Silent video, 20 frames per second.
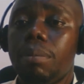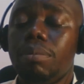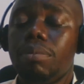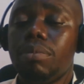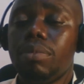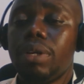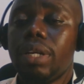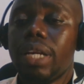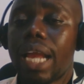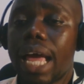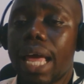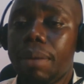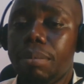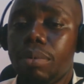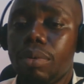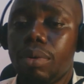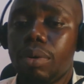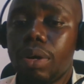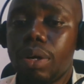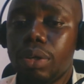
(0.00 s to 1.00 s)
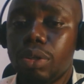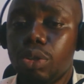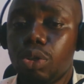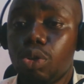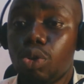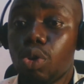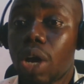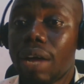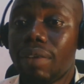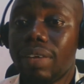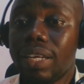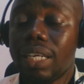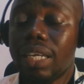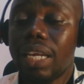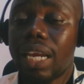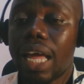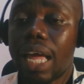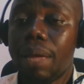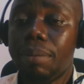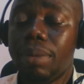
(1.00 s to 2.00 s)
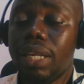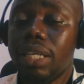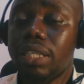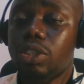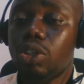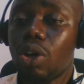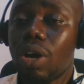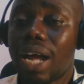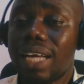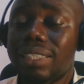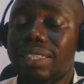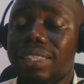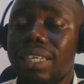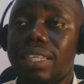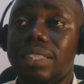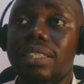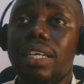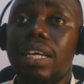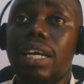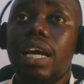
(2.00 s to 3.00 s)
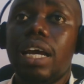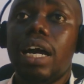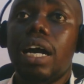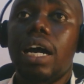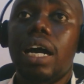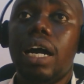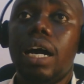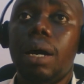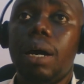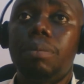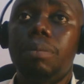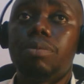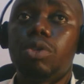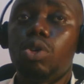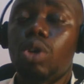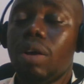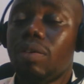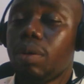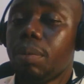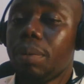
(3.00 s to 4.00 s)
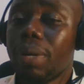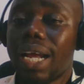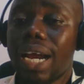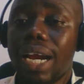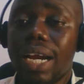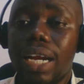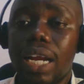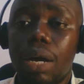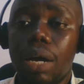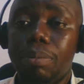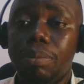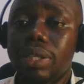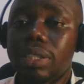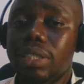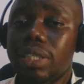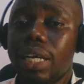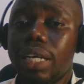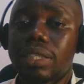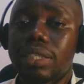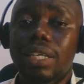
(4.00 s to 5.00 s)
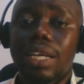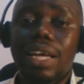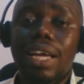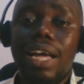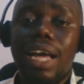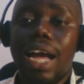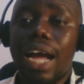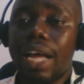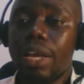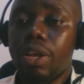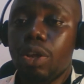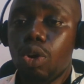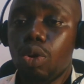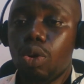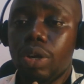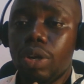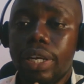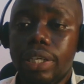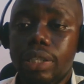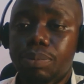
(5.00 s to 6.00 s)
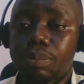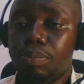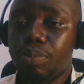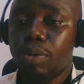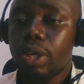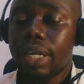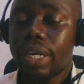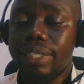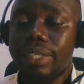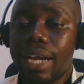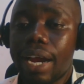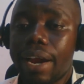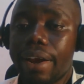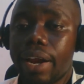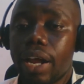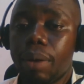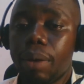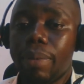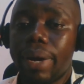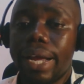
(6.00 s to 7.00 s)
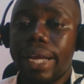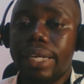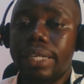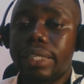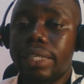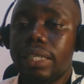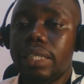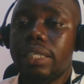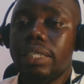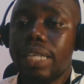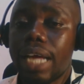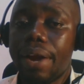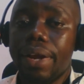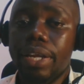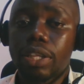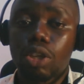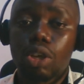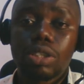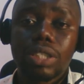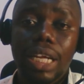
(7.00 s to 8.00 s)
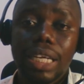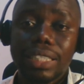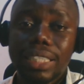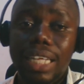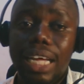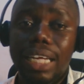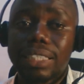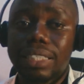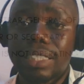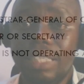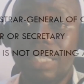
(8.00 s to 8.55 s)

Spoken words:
liable, you don't have any liability or asset, you have not been carrying out business, and this process is carried out by the directors that starts the